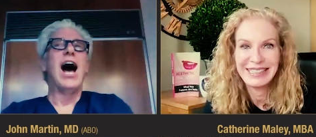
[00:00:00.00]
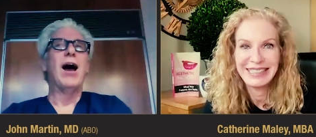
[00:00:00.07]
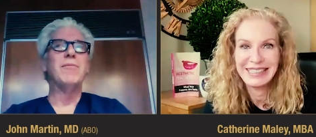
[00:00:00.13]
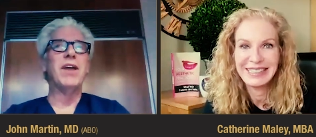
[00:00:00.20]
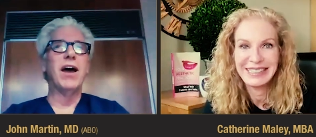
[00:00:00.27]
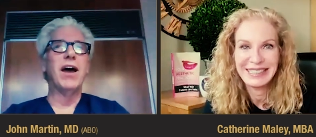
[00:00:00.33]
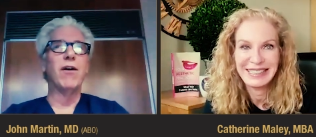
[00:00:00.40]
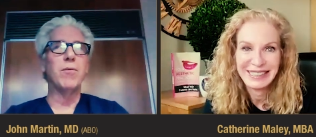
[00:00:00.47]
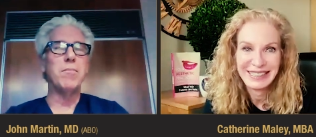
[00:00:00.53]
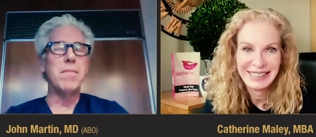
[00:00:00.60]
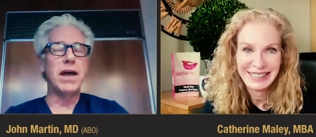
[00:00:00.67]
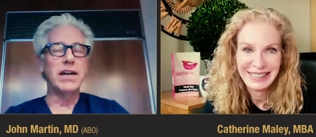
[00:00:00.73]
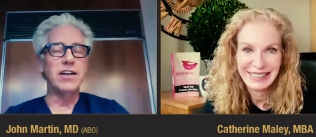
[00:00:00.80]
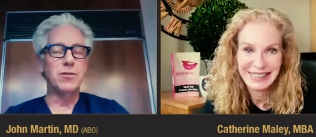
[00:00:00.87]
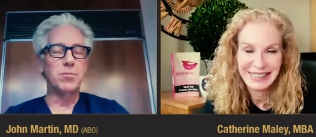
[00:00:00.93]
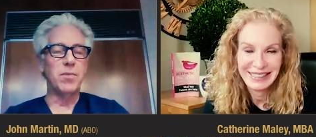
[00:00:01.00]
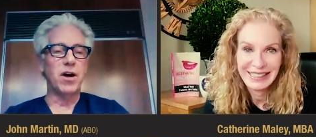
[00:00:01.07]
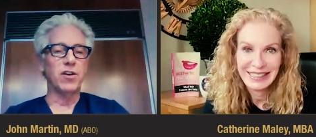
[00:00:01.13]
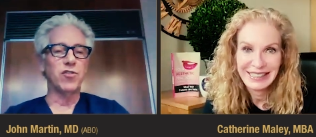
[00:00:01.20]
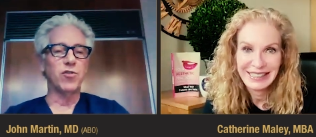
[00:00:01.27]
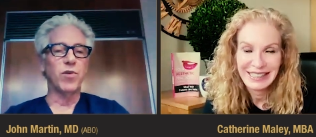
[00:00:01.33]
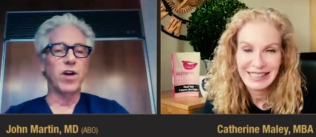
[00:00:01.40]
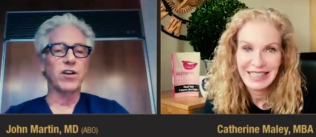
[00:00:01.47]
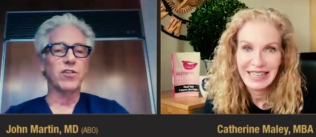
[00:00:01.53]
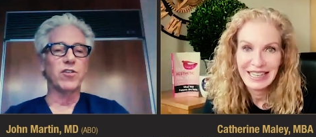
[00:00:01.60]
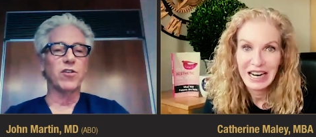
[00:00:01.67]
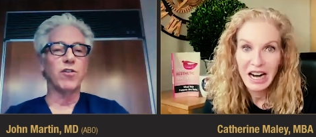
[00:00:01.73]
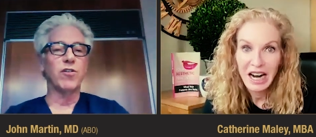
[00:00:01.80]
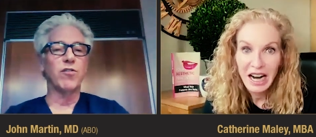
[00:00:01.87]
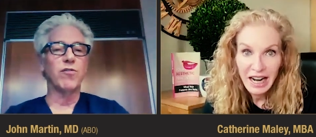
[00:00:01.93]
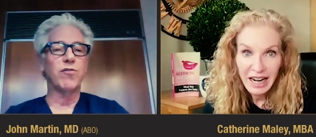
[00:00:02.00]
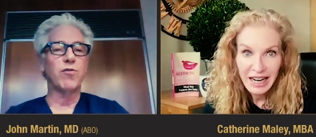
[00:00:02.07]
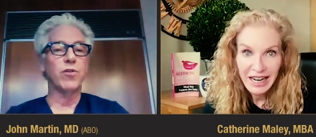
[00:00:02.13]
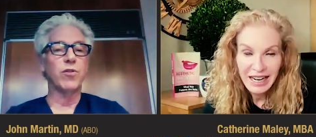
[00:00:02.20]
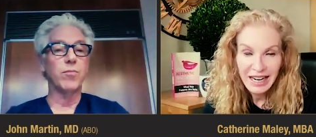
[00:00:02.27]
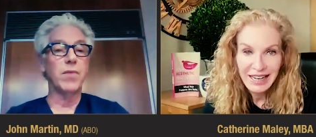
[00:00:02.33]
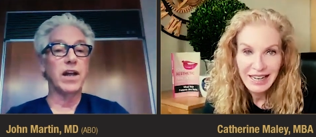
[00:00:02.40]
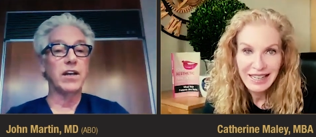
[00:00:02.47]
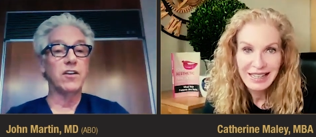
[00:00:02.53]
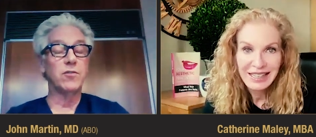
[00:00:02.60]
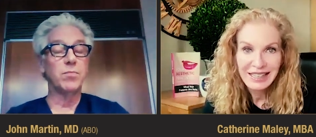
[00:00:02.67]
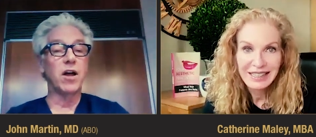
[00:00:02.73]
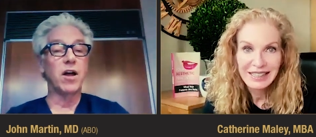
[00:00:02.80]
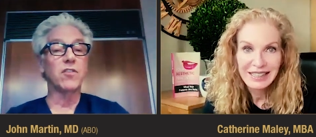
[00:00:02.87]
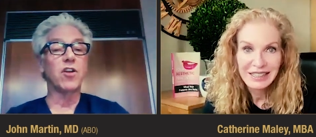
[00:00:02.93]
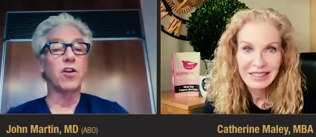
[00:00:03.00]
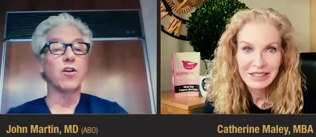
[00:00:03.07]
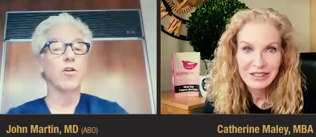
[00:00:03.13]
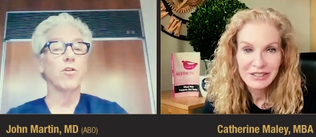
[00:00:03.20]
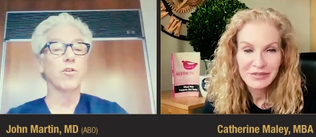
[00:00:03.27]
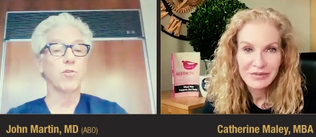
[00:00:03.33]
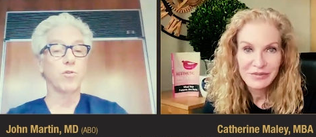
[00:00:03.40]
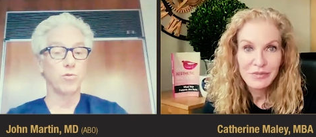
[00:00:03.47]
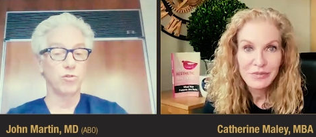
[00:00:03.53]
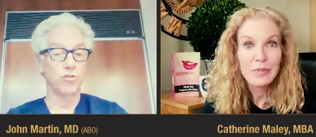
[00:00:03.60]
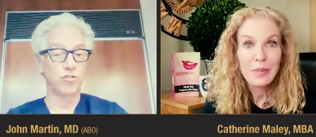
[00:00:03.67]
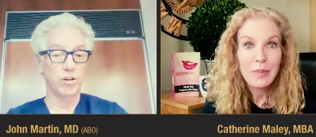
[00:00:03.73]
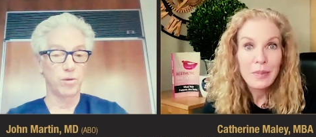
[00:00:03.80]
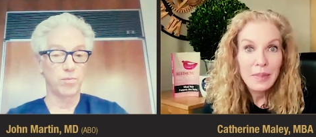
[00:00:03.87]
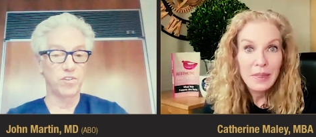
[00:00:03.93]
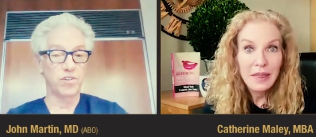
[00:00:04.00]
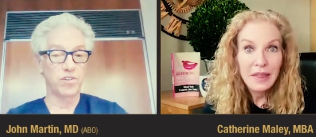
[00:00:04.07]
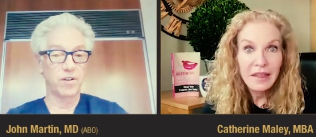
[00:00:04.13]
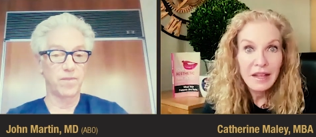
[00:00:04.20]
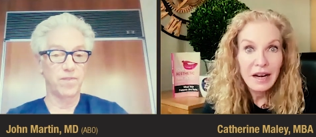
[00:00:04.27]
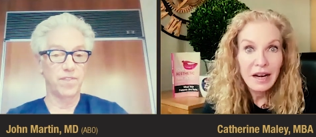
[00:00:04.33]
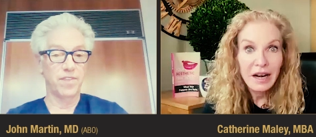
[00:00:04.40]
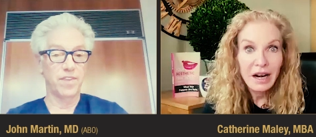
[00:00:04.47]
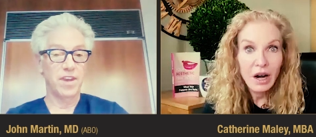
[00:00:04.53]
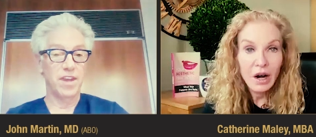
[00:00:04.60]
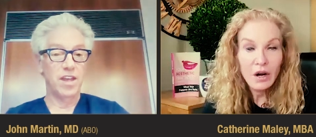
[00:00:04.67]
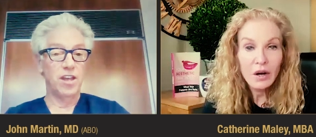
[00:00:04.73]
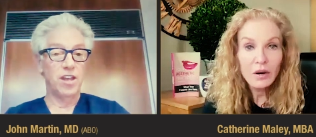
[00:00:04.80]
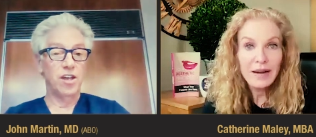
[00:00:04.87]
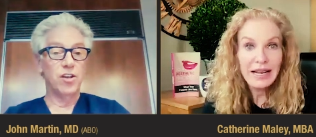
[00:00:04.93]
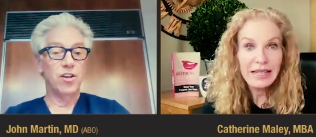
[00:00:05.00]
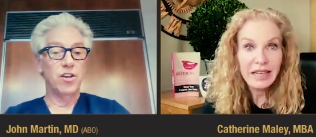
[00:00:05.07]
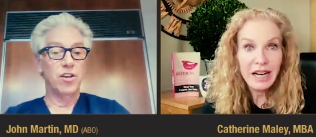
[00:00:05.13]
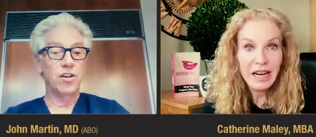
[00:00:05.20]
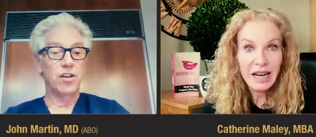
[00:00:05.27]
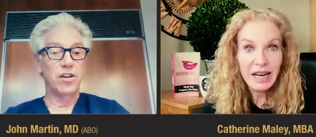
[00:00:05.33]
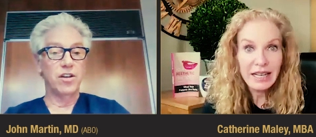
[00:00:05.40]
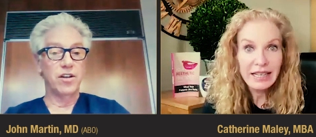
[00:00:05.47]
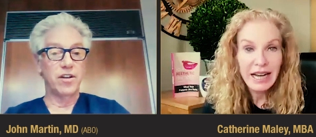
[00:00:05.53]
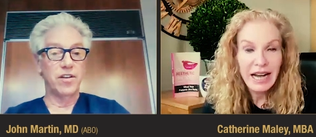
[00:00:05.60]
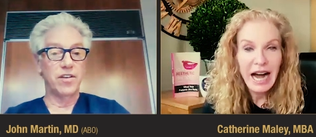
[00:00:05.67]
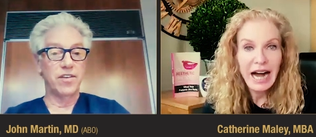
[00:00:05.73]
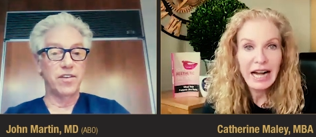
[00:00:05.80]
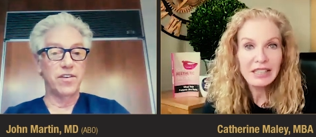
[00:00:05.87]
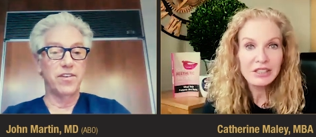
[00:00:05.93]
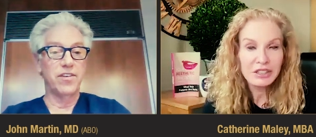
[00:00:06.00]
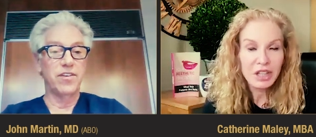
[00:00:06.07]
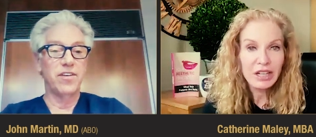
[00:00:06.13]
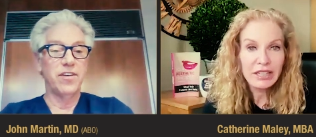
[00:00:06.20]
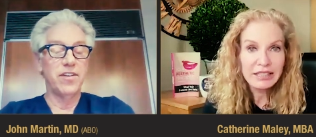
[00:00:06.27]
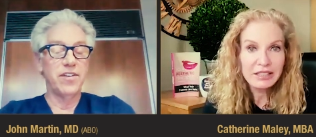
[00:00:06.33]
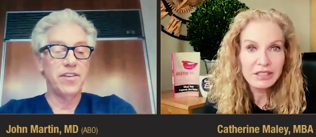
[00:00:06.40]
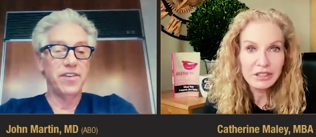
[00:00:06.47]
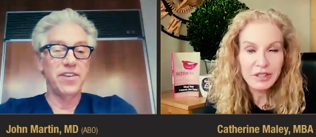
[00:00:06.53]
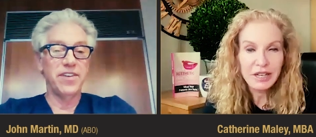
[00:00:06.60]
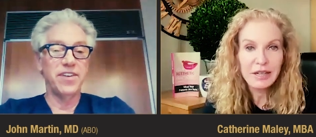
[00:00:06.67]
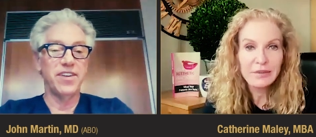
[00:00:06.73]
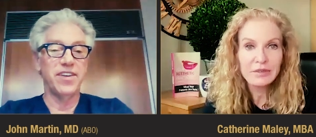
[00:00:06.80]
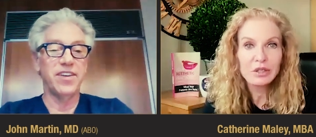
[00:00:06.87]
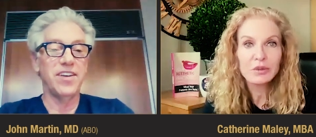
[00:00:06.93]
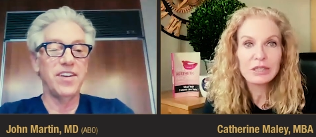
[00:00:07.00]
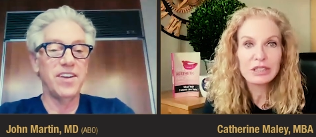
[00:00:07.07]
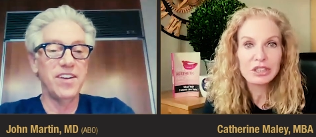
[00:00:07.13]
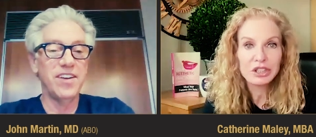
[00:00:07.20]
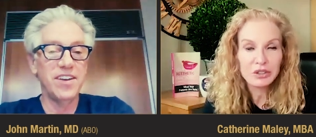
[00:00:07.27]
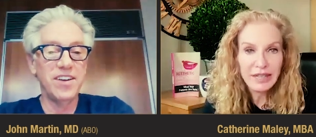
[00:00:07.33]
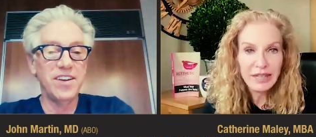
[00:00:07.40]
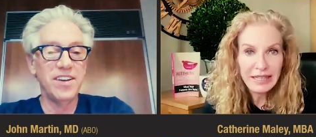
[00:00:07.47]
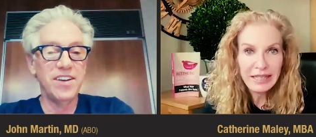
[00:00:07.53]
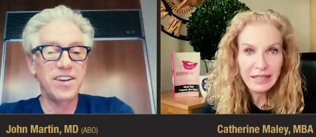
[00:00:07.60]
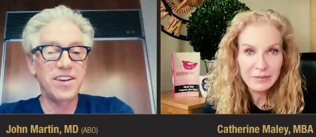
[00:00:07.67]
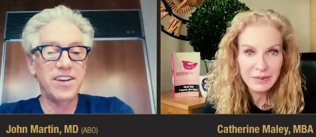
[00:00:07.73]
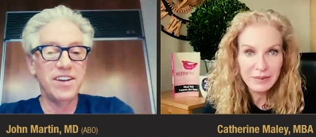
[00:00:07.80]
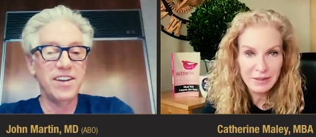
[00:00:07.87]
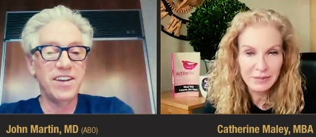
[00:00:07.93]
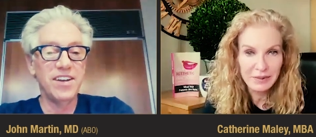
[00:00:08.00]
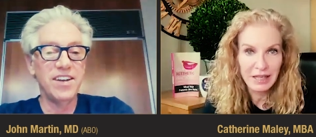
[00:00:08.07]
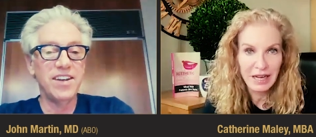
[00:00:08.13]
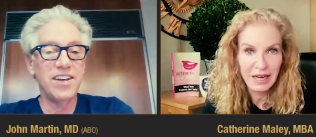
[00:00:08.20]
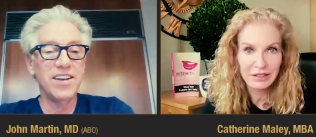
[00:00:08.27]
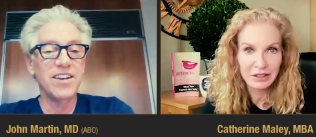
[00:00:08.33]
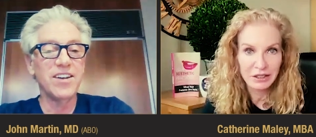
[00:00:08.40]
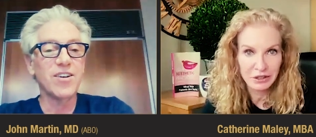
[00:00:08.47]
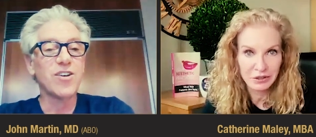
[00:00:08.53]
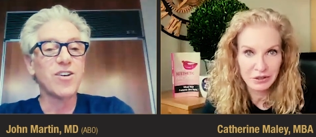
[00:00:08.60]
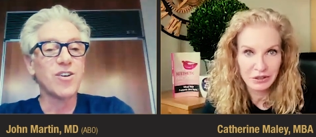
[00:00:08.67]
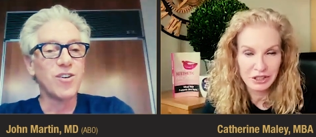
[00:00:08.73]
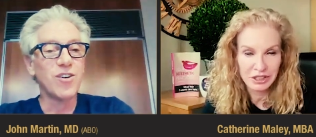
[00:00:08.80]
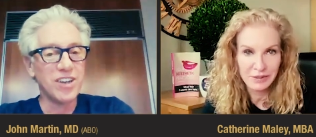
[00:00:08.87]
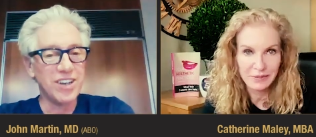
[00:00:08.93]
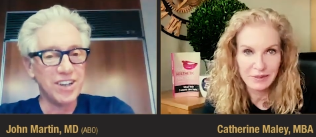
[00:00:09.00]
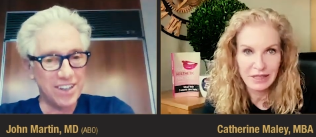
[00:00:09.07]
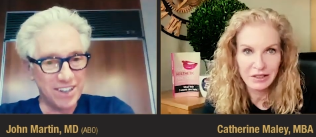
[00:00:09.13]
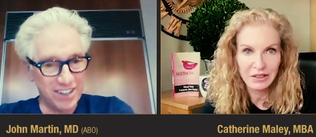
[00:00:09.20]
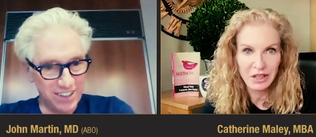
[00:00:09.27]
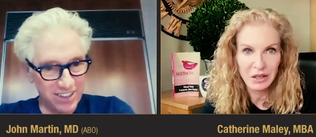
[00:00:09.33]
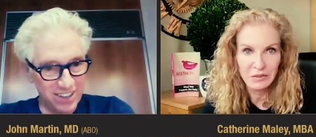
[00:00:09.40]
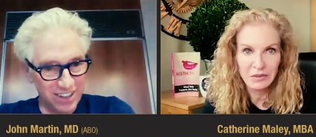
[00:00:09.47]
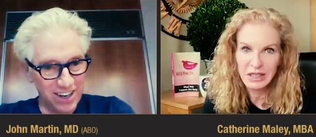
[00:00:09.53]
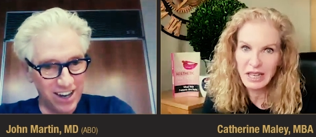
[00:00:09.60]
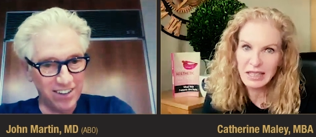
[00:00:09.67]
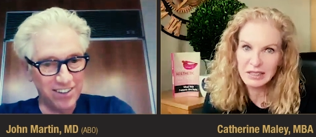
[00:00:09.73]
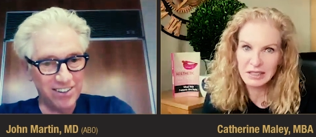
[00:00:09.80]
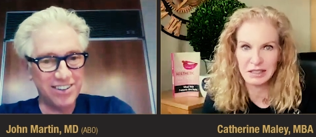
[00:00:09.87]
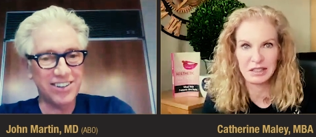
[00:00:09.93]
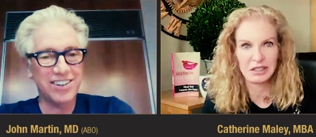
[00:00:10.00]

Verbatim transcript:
Speaker 1: I'm now the Medi-Spa director for the Medi-Spas on all the cruise ships.
Speaker 2: Oh my God. I saw on Instagram you were training people on the cruise ship. And I thought, well, that's an